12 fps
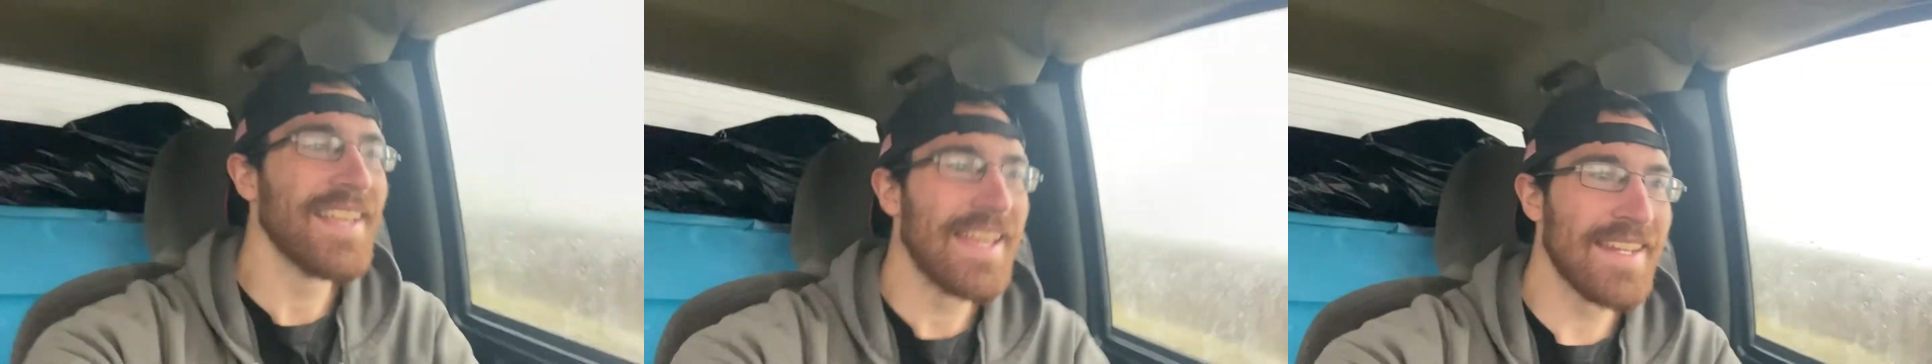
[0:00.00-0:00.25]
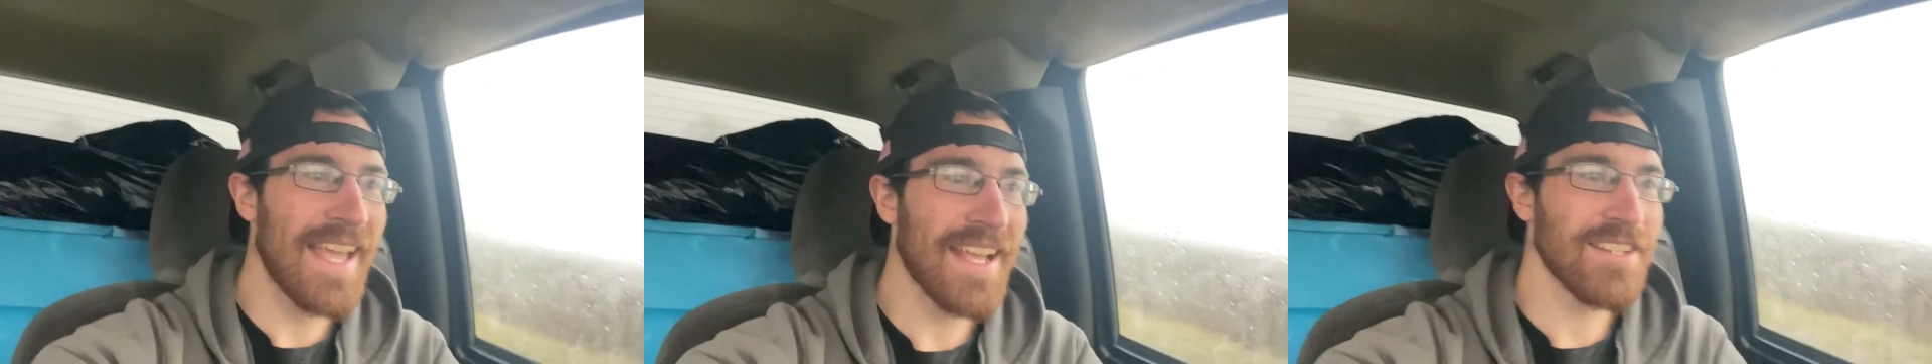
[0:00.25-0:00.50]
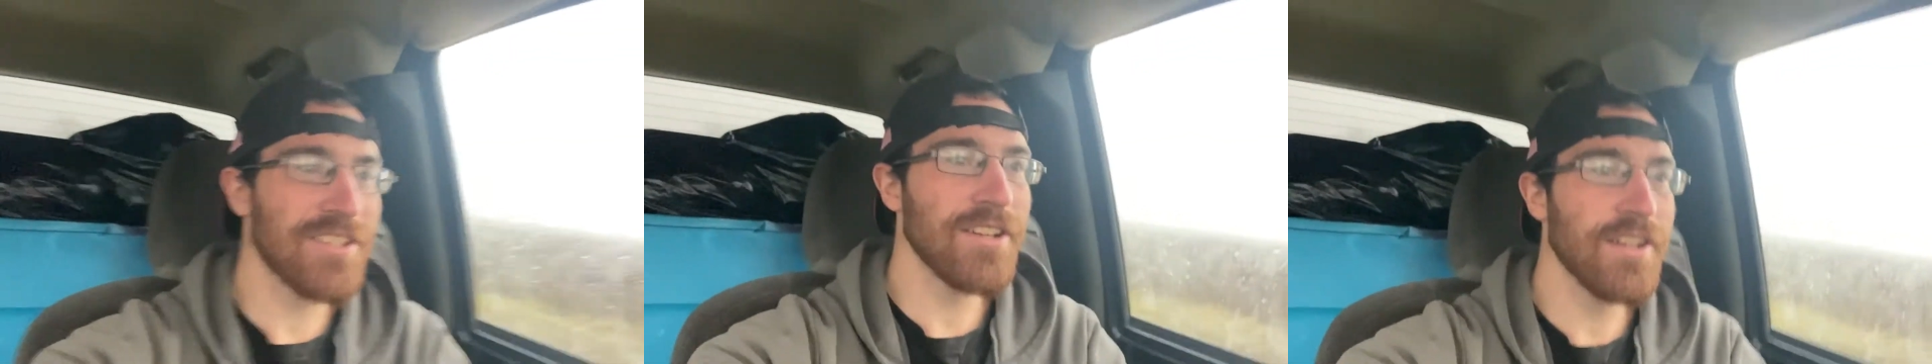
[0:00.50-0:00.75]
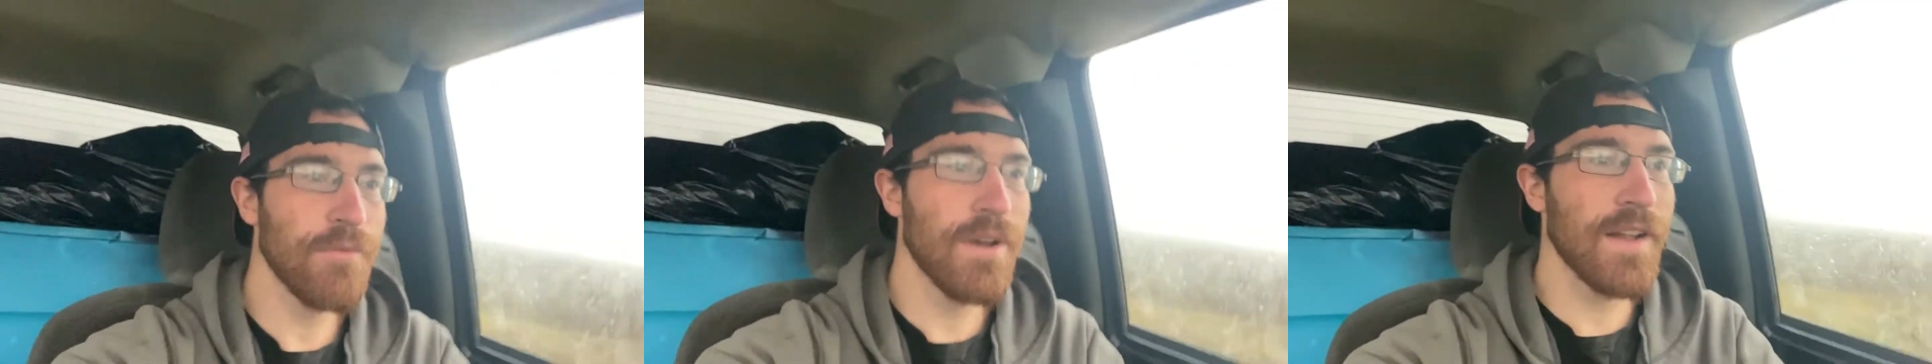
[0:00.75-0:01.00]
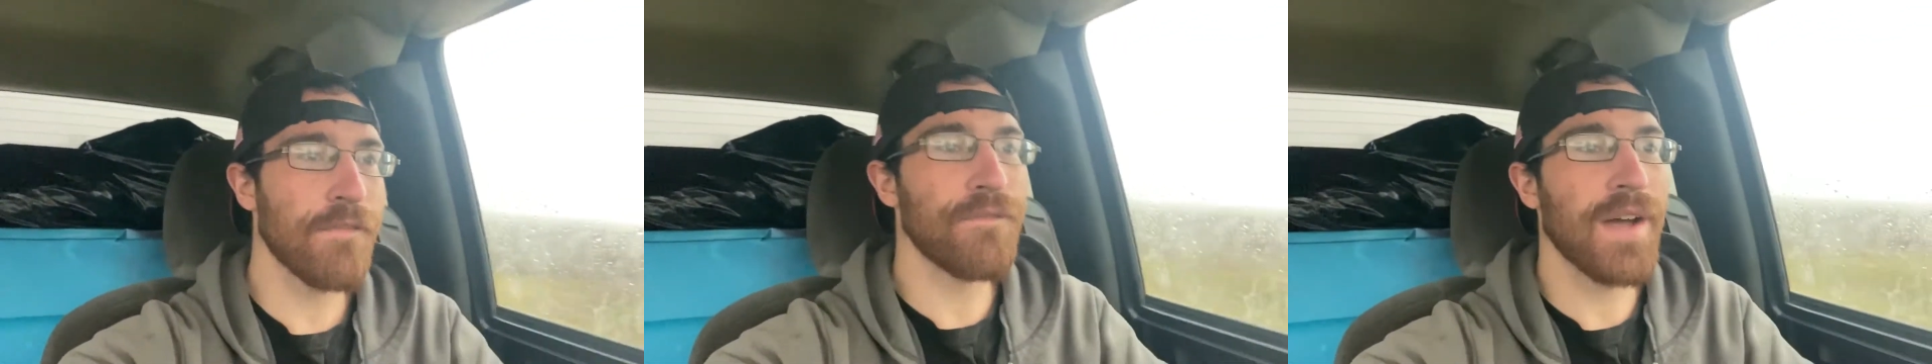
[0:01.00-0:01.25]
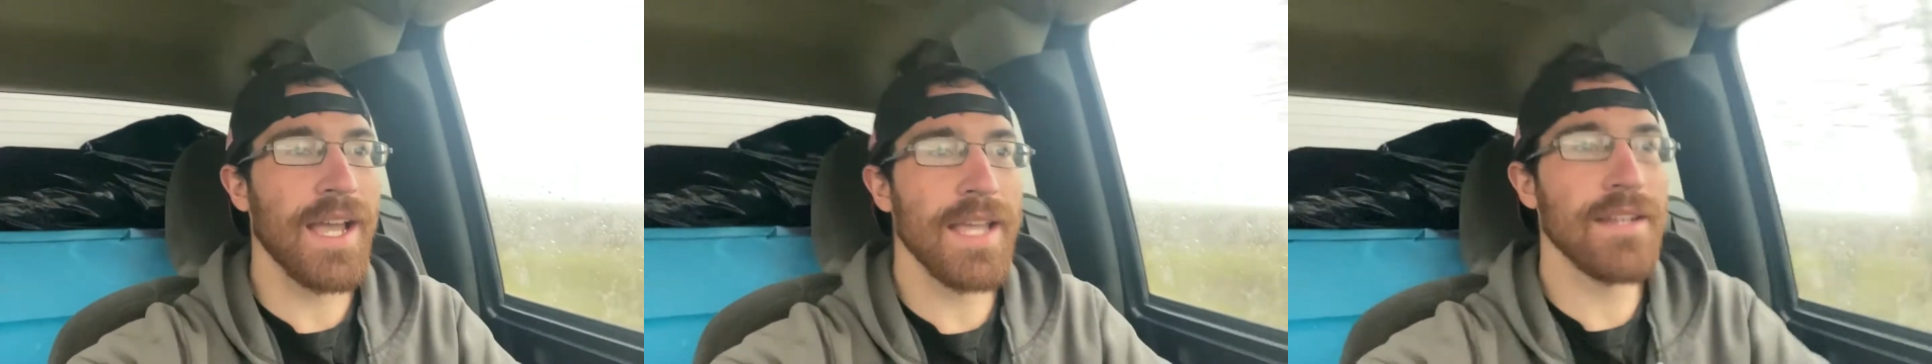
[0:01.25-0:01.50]
Next, you're going to want to
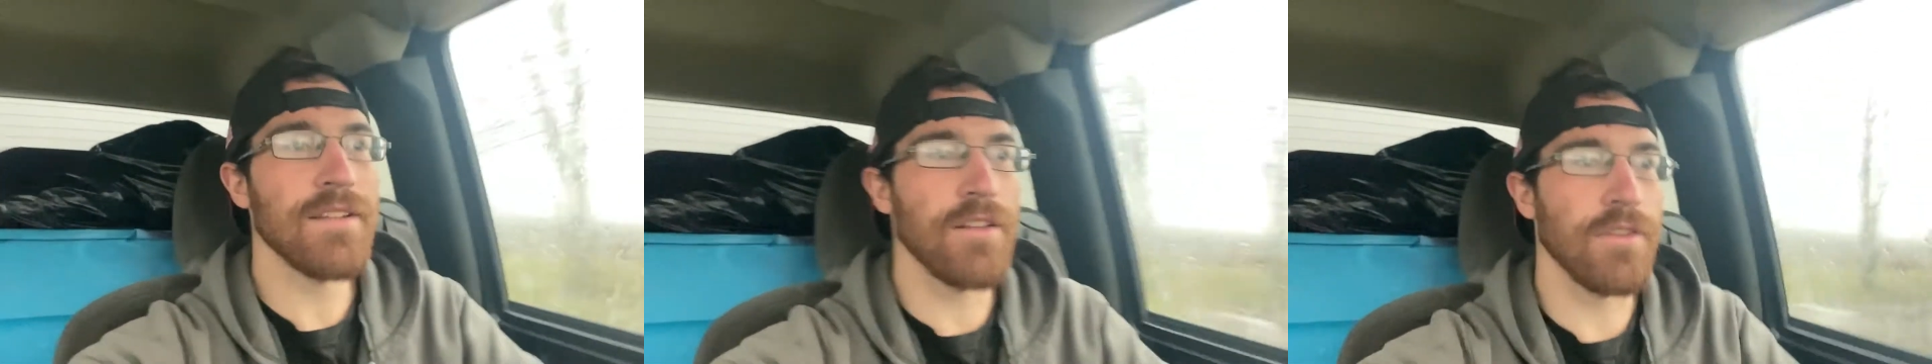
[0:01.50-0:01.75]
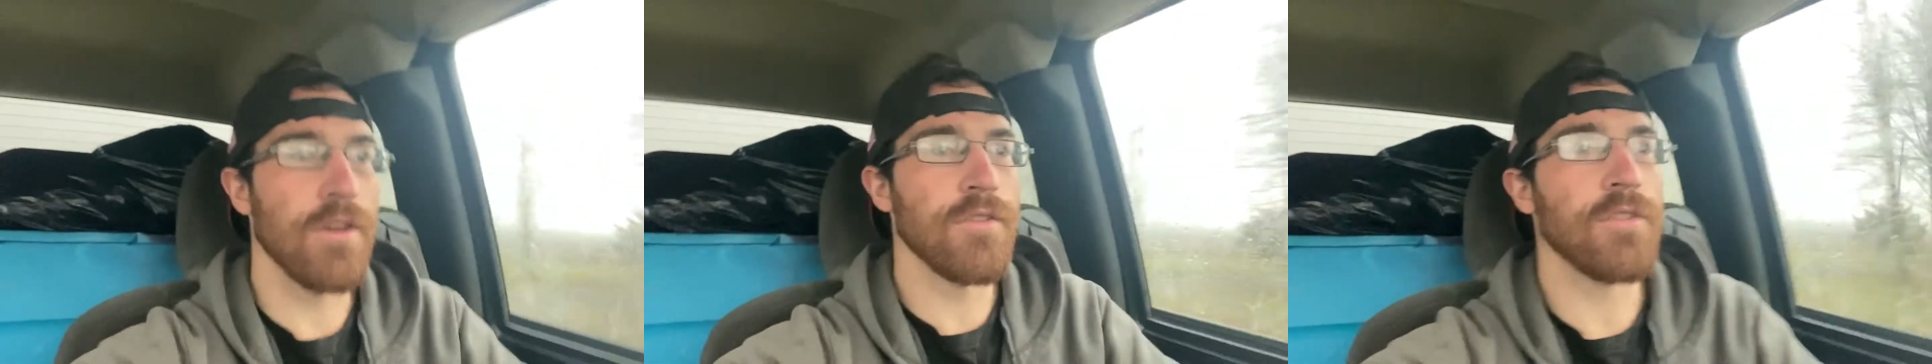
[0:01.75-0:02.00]
find a local